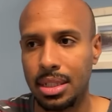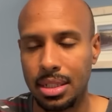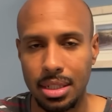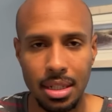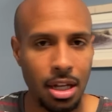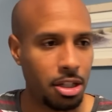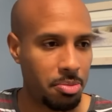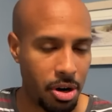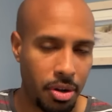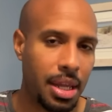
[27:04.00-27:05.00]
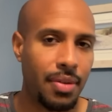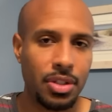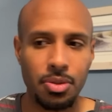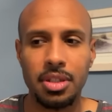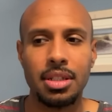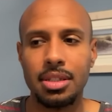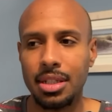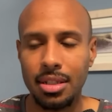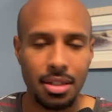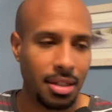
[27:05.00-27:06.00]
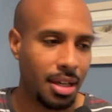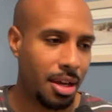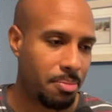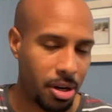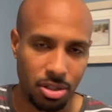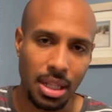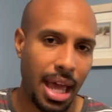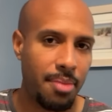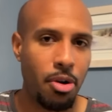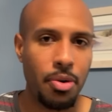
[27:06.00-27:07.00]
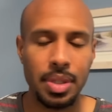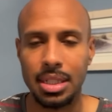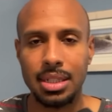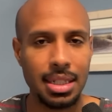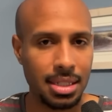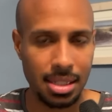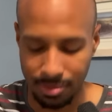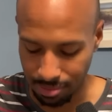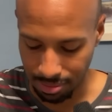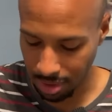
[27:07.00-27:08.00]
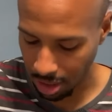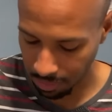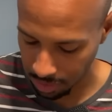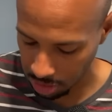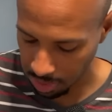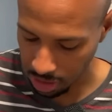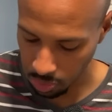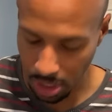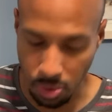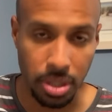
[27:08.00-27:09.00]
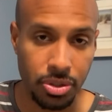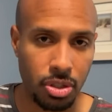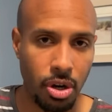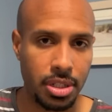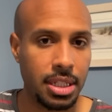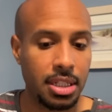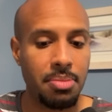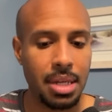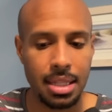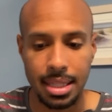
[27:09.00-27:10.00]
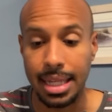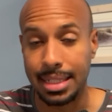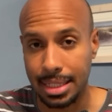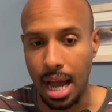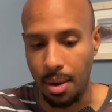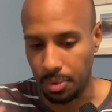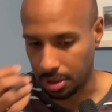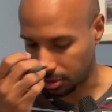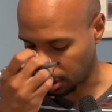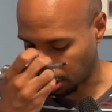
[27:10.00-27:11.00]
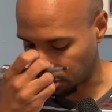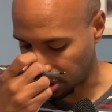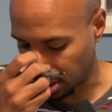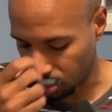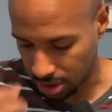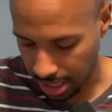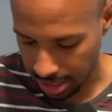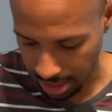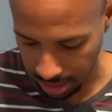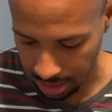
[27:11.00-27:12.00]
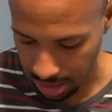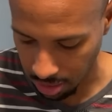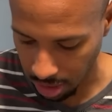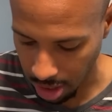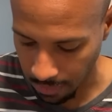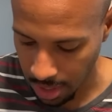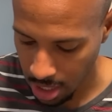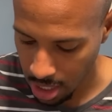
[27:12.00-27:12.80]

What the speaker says: season. Demario Davis was in season. Marshawn Lattimore was in season. You know, just because week one starts doesn't mean that they stop with those negotiations. That can continue to go.